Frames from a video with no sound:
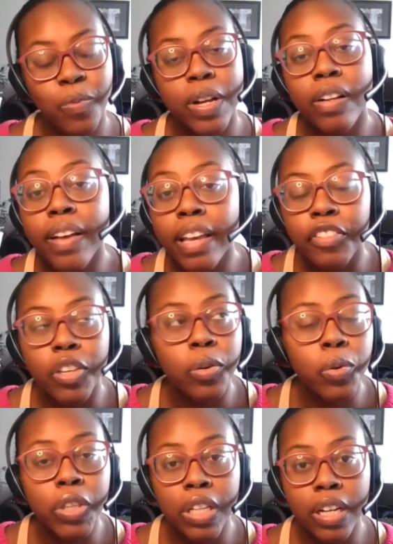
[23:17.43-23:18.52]
Well, if
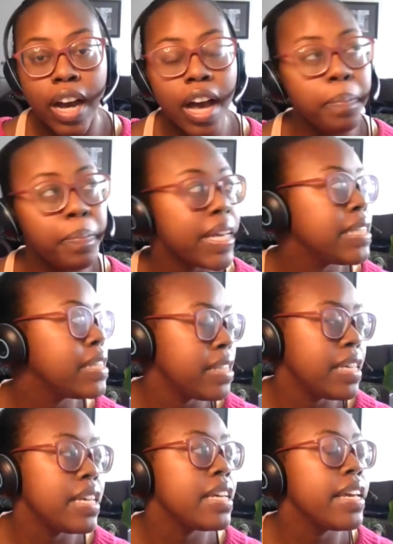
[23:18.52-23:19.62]
you look up and
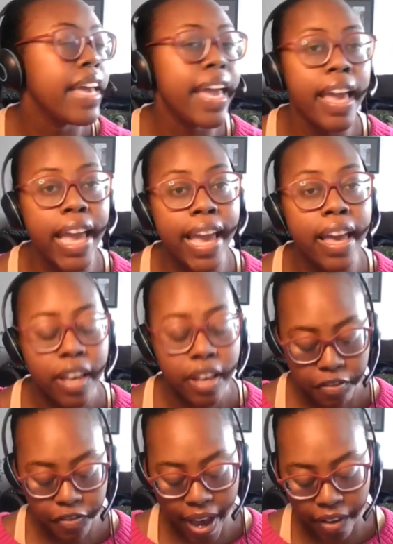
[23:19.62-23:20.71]
see a
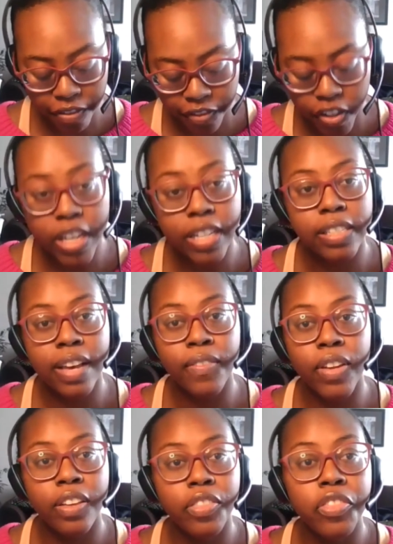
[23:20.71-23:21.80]

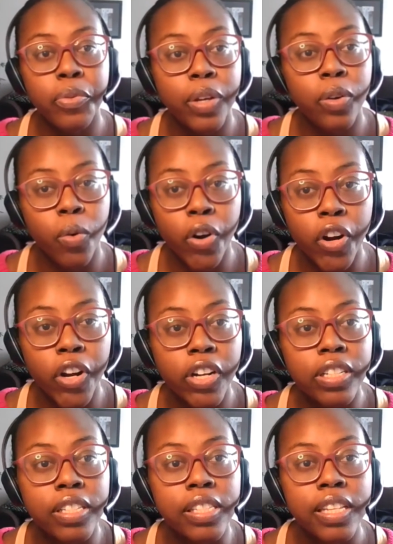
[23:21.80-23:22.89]
5'7"
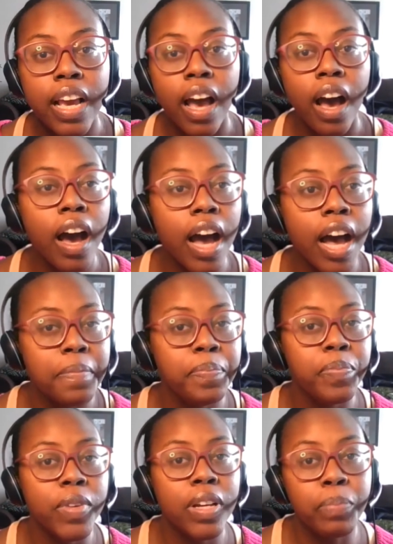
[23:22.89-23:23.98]
3/4
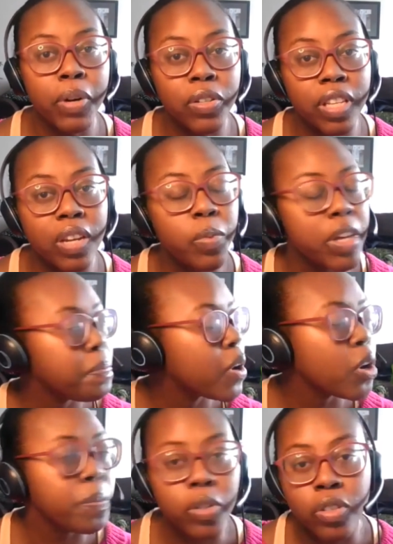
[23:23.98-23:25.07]
person with
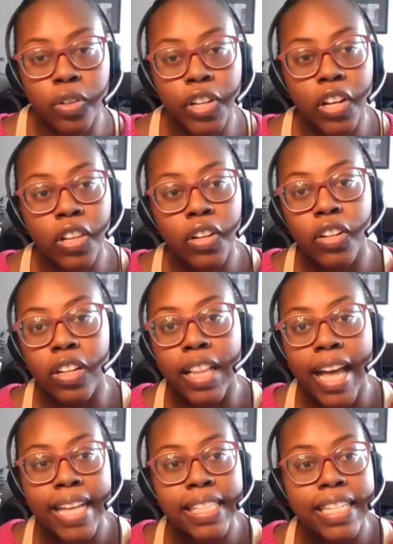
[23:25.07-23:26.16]
purple circular
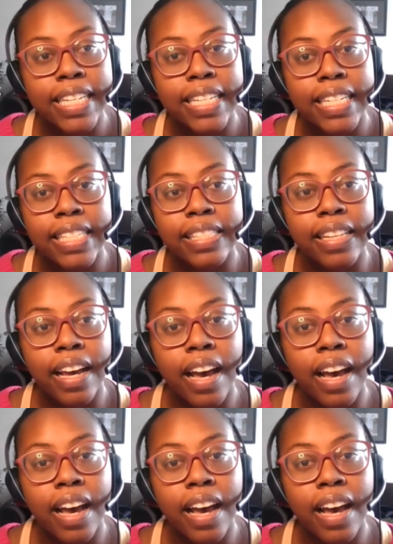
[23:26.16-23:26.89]
glasses,